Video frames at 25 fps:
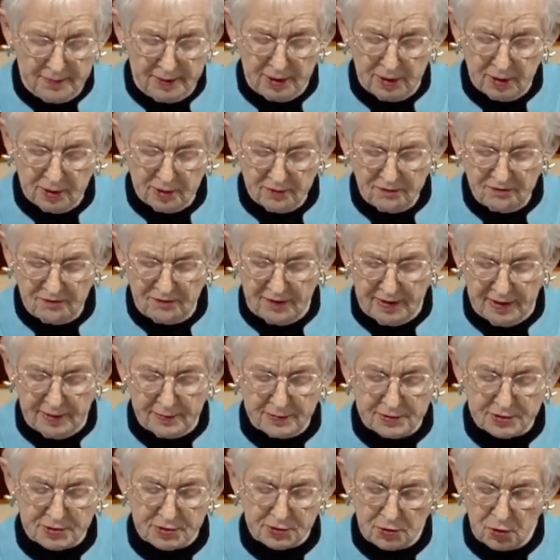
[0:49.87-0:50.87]
American
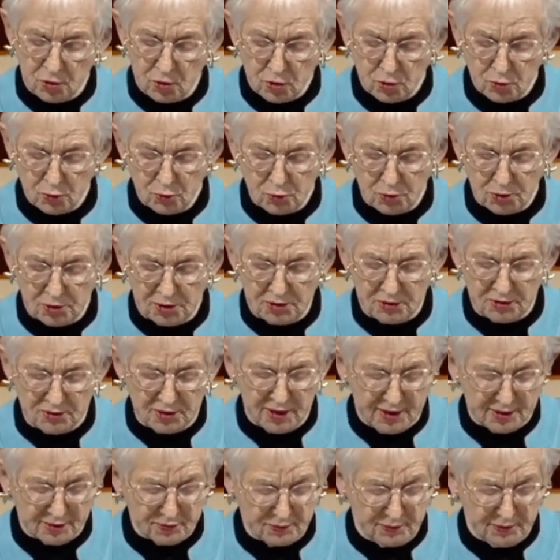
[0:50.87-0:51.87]
families and hardworking
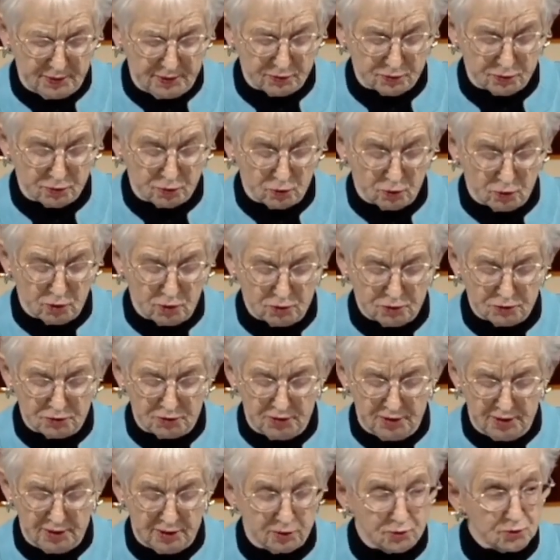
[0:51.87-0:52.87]
taxpayers across
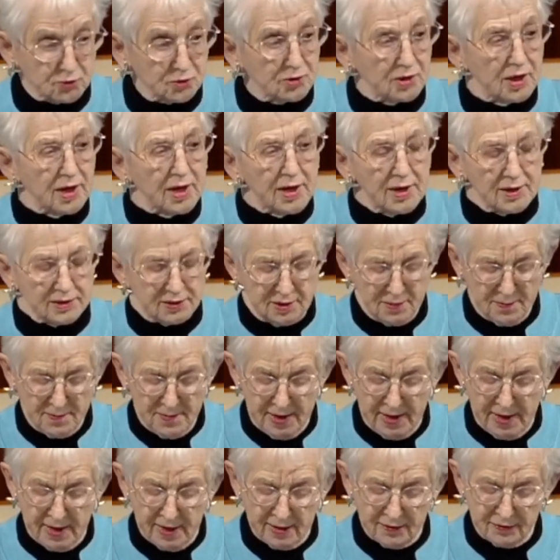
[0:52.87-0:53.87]
the nation
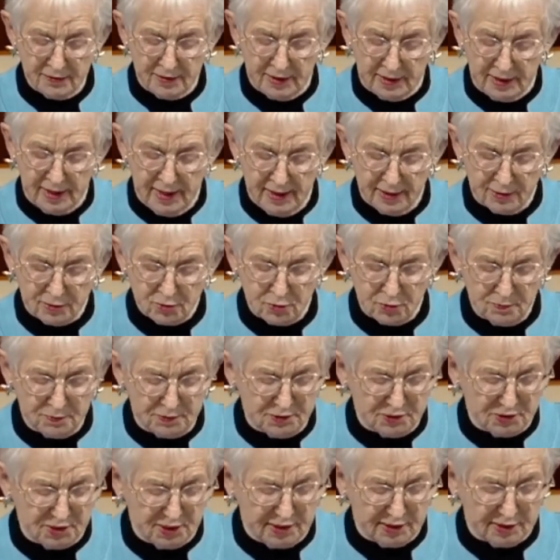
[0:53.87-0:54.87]
demand that
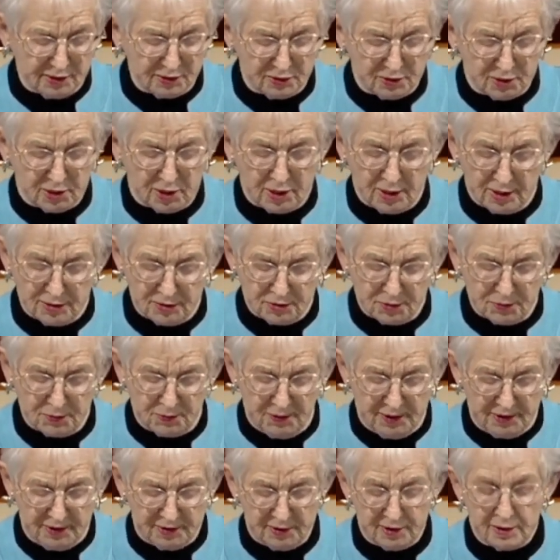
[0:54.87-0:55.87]
action be taken to cut
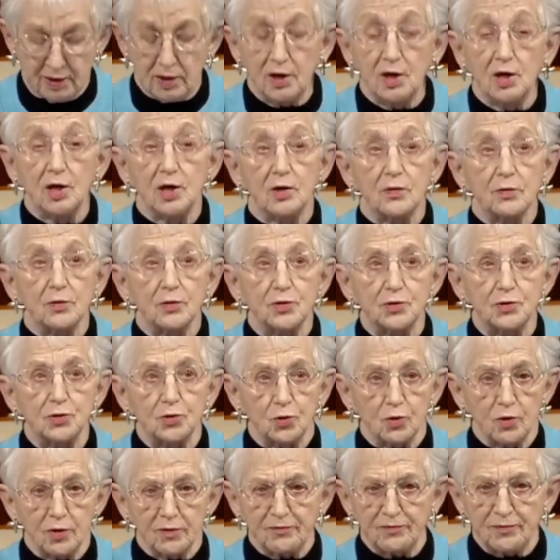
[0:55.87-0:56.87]
spending,
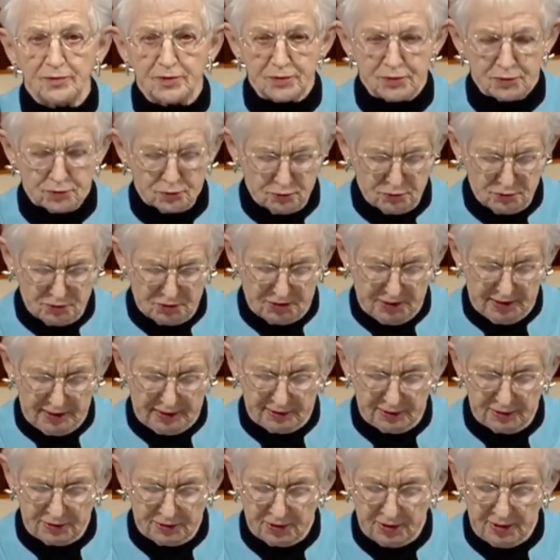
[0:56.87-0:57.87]
restore fiscal
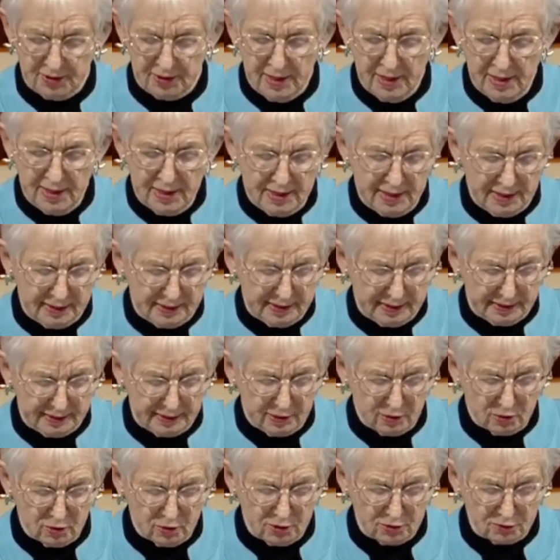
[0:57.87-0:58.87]
sanity, and
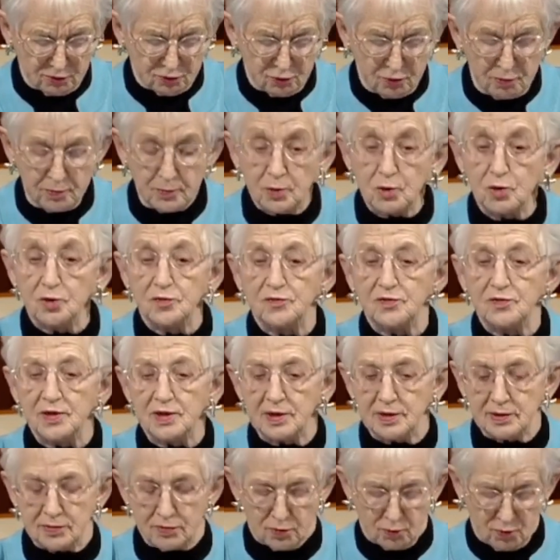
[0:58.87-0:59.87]
get our country
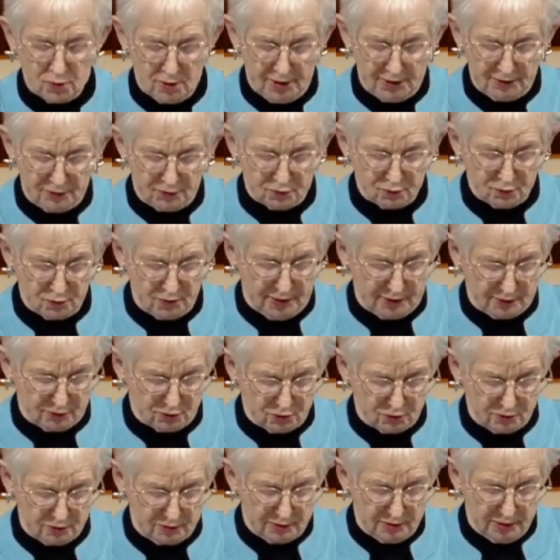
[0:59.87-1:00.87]
moving in the right
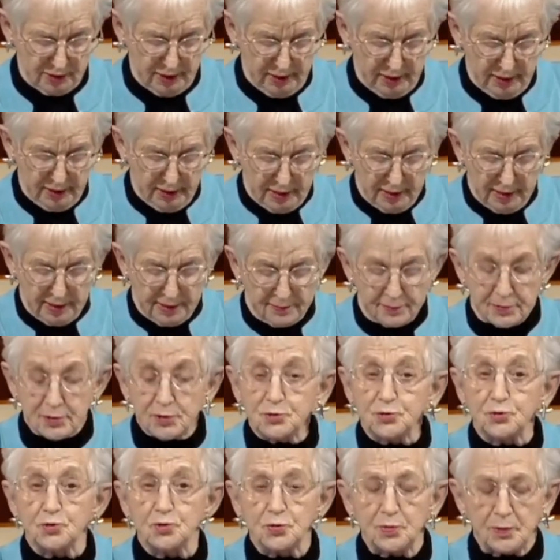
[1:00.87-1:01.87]
direction.
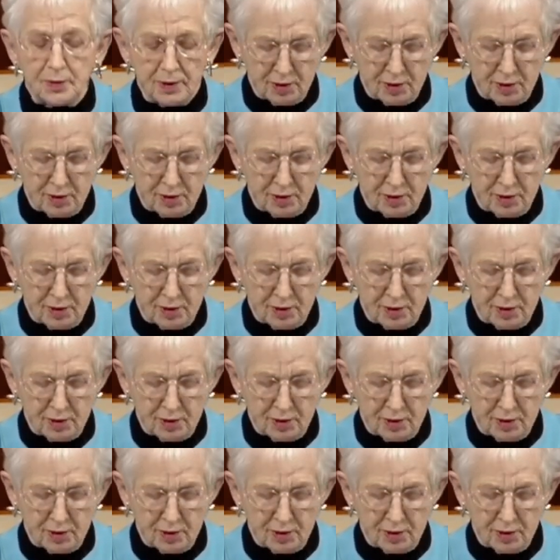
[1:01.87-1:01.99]
Mr.